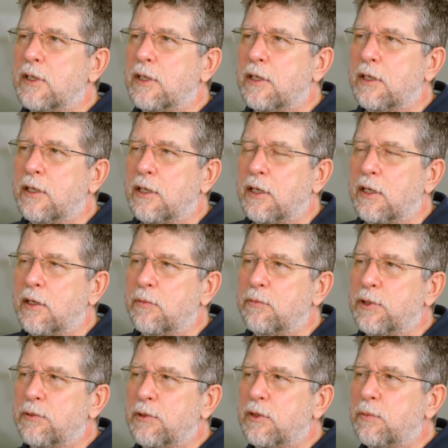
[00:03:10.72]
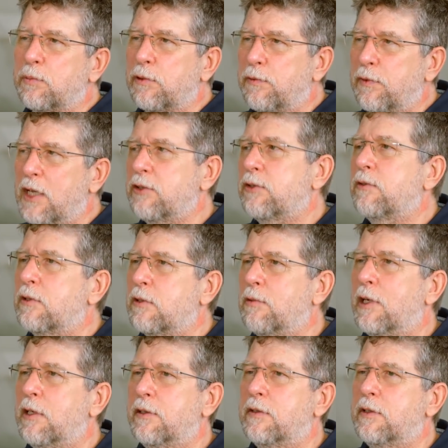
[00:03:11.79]
uh, between the professional
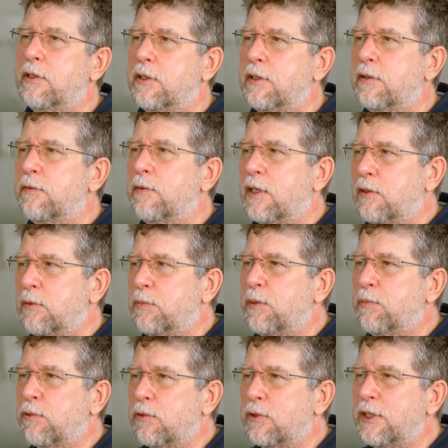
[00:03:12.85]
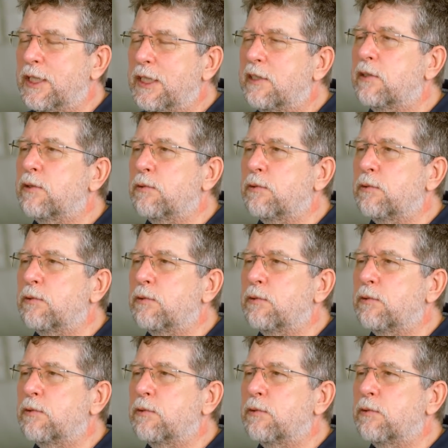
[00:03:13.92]
qualities that the people need